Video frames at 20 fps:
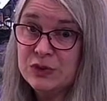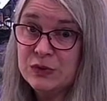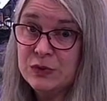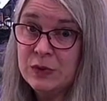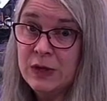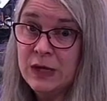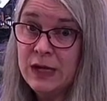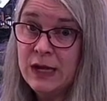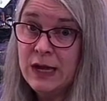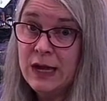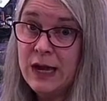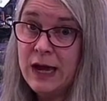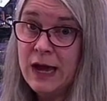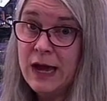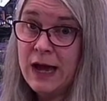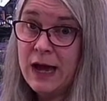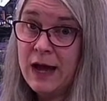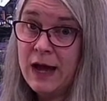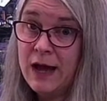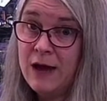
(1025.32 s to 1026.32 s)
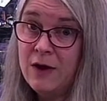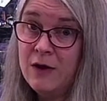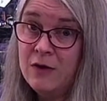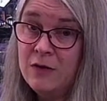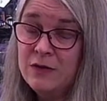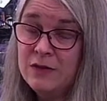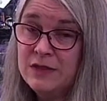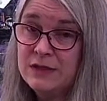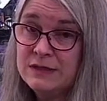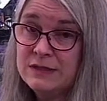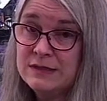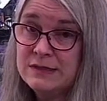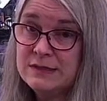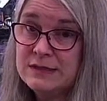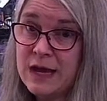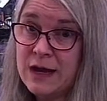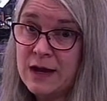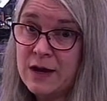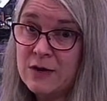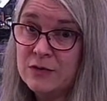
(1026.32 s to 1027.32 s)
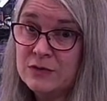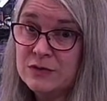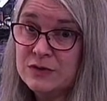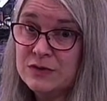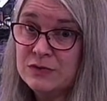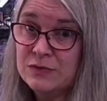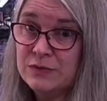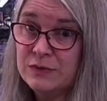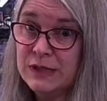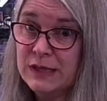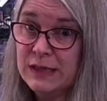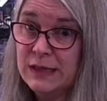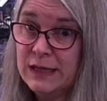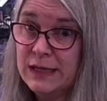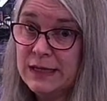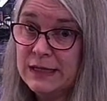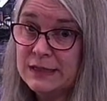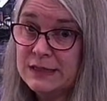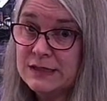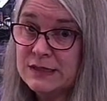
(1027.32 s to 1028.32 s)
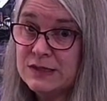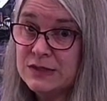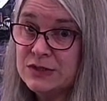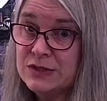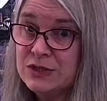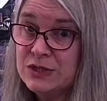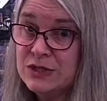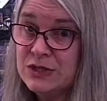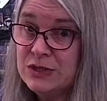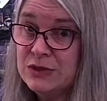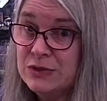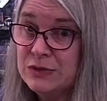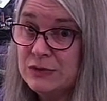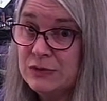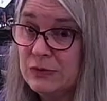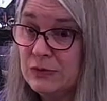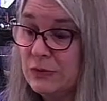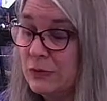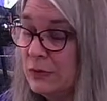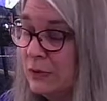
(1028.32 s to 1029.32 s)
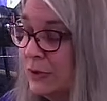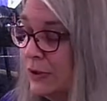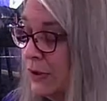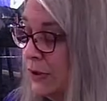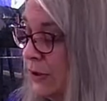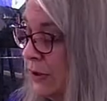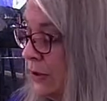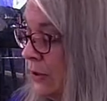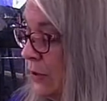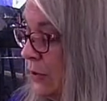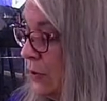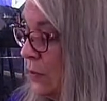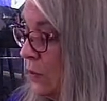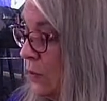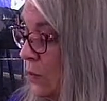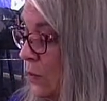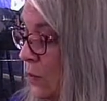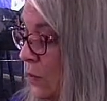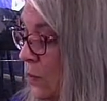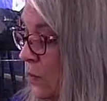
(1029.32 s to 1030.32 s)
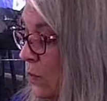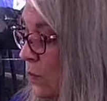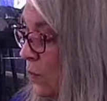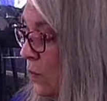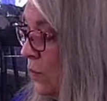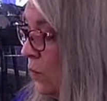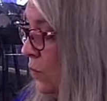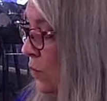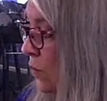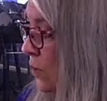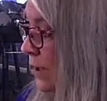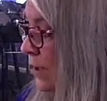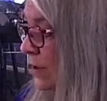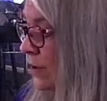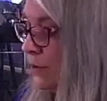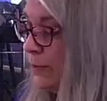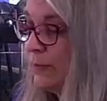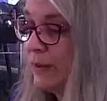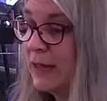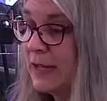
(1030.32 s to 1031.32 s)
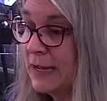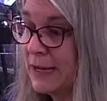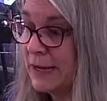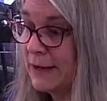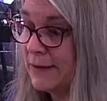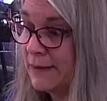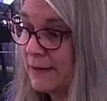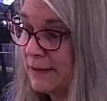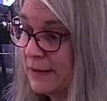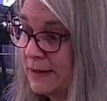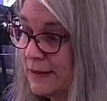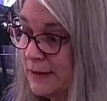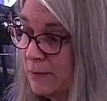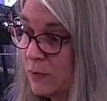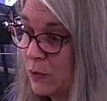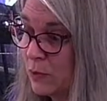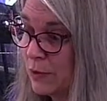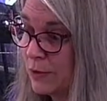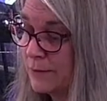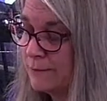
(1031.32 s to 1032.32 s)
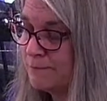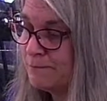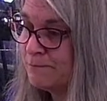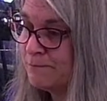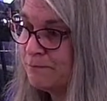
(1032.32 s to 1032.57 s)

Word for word: you how the sound relates to what you're playing on the keyboard.